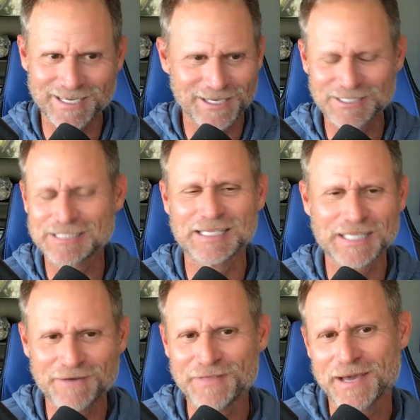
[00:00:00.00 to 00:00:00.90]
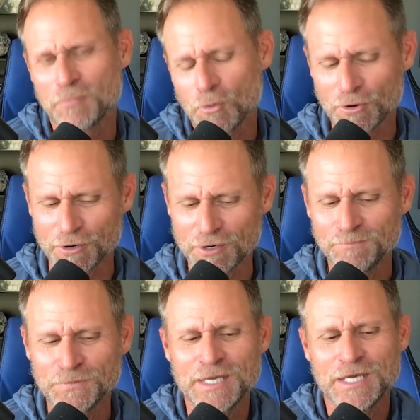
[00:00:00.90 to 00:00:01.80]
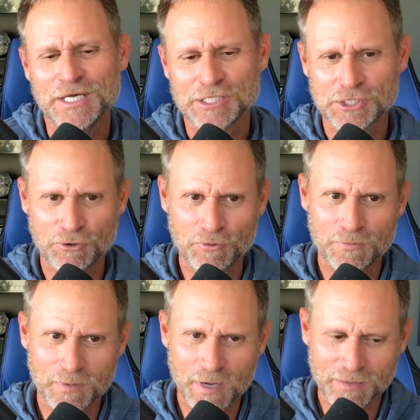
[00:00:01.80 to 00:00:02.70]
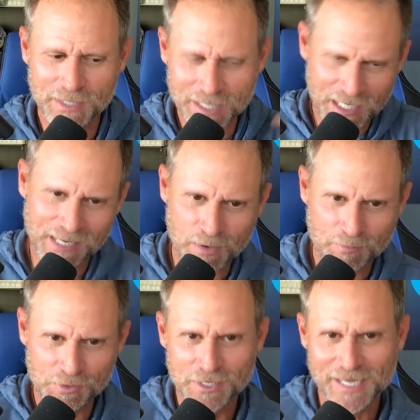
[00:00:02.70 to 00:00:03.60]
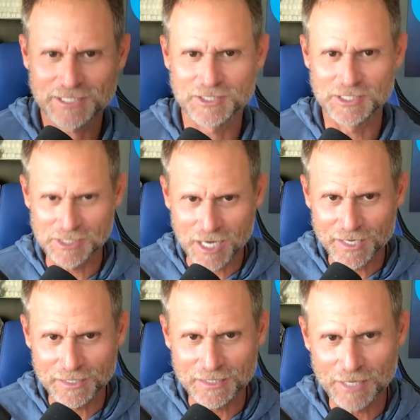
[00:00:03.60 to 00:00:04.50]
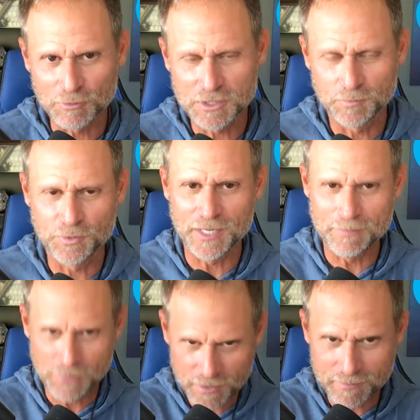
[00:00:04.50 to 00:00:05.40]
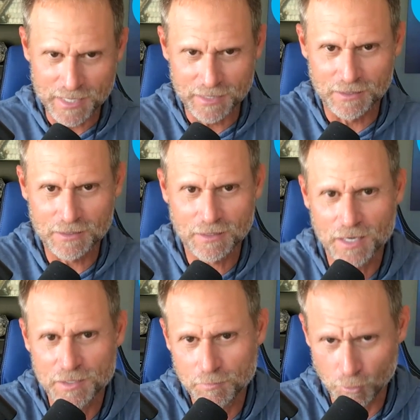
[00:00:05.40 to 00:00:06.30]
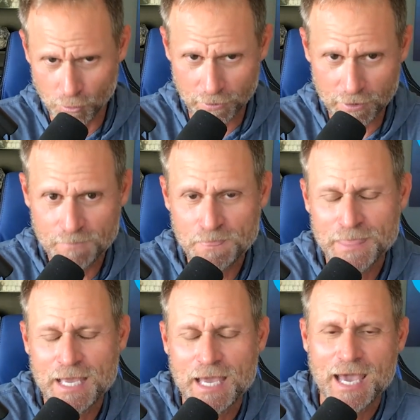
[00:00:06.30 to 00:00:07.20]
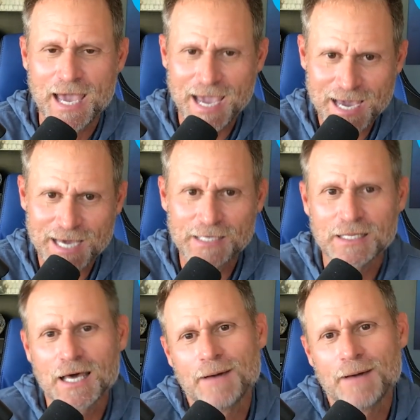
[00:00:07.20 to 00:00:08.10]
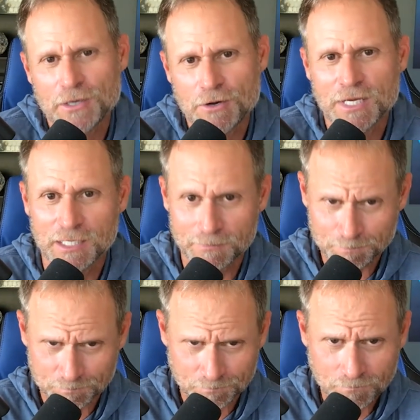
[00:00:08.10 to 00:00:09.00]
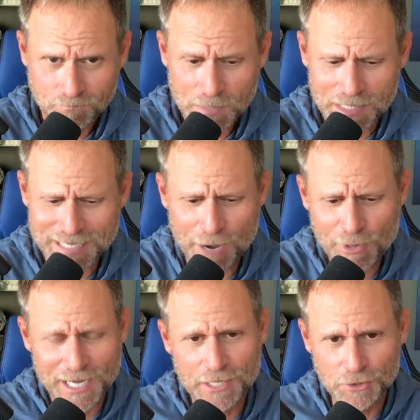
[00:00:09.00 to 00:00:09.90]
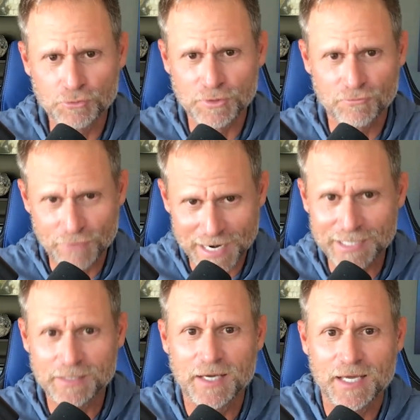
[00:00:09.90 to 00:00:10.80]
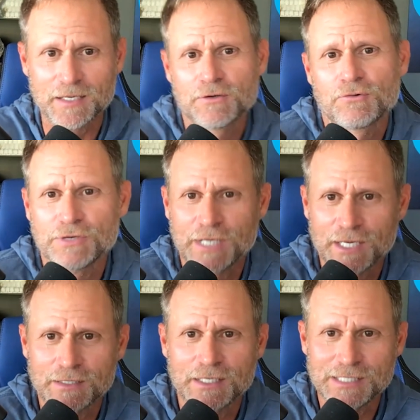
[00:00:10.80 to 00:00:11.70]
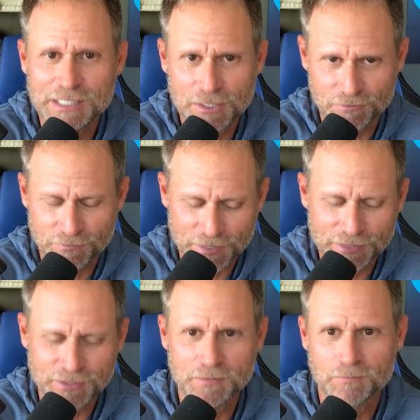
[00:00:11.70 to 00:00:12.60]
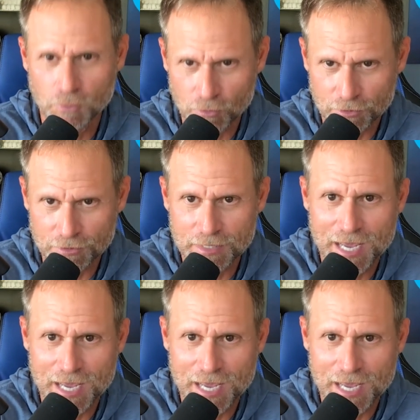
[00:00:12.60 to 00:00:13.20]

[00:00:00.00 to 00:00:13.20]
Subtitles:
I just love that board. Right. So then I came up with the next design, and that was to put a mermaid on the board. And I'm like, okay, now I got to do it right and create an eco-friendly board.